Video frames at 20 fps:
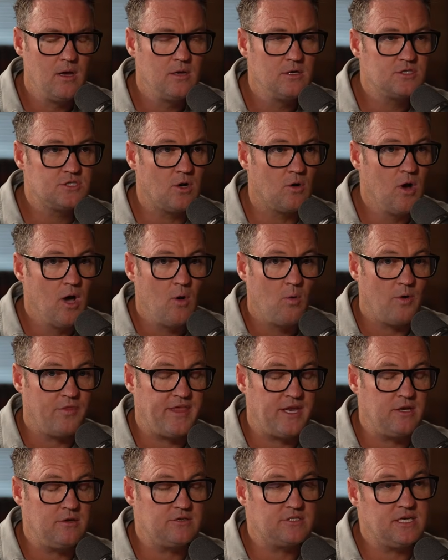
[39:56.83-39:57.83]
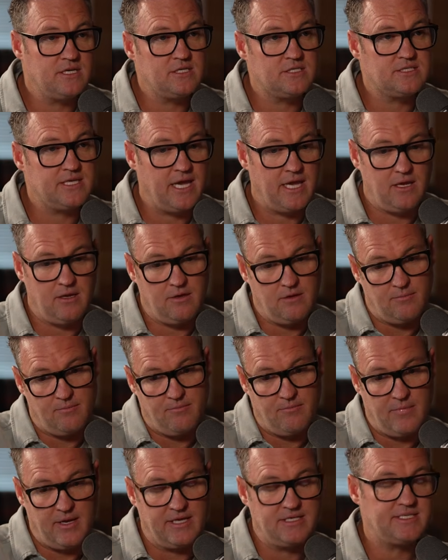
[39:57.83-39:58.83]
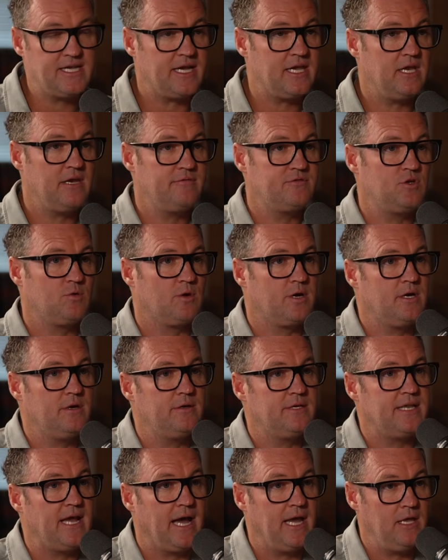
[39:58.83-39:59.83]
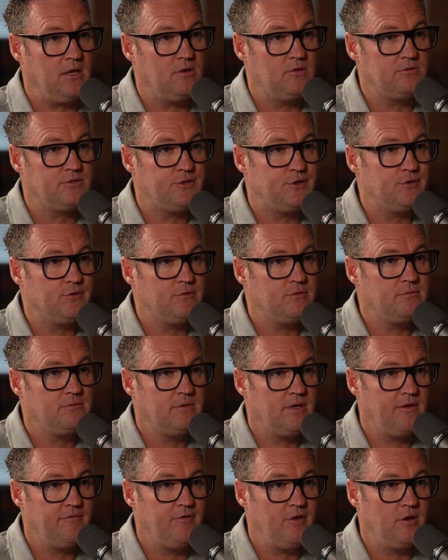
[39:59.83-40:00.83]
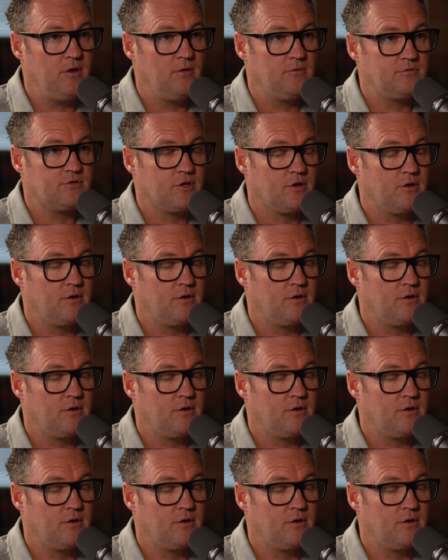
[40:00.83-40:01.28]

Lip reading: So what they do is they just say, executives, you're going to indict you too if you don't